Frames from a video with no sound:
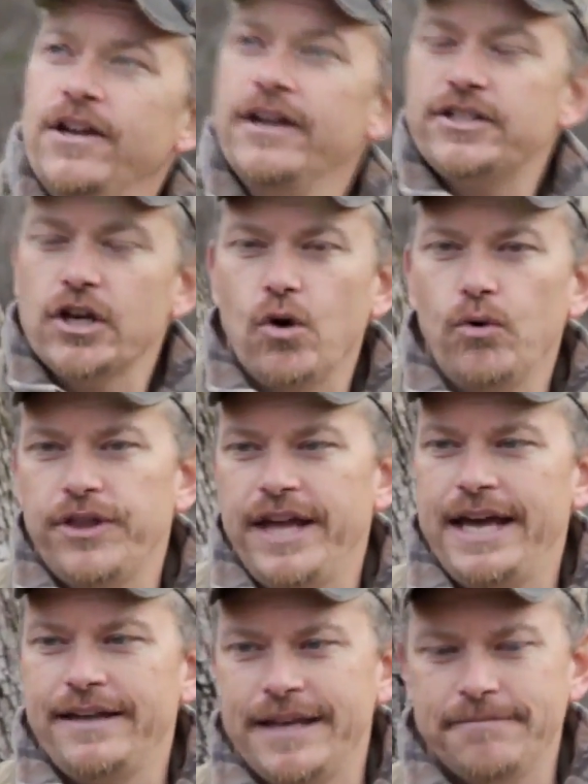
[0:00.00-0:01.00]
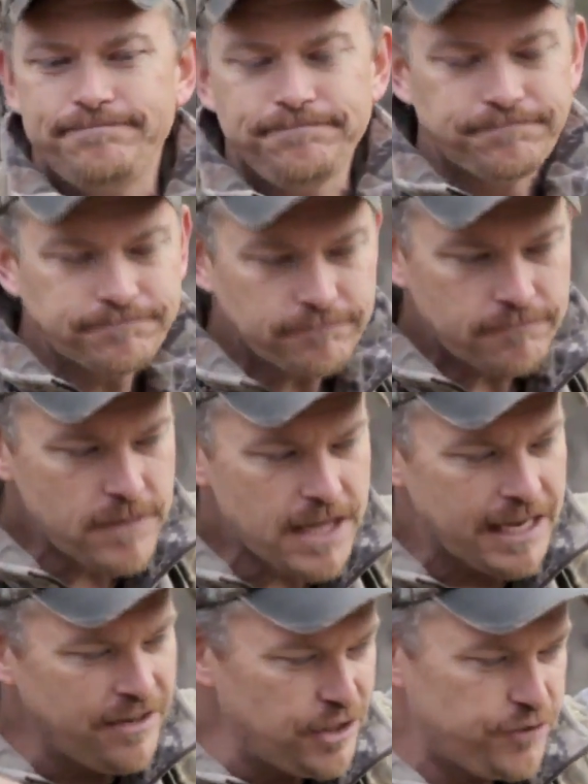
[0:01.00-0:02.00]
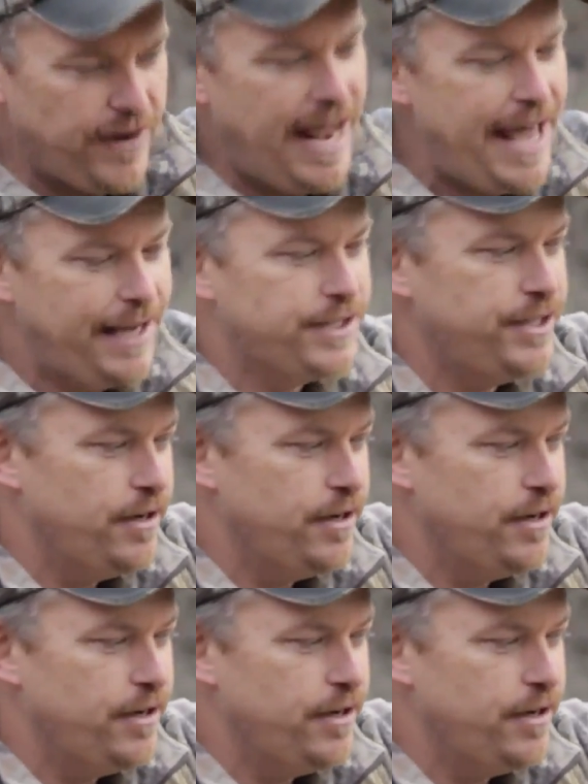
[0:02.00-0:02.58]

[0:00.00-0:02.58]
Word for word: you know, it's a cool thing that in this fanatic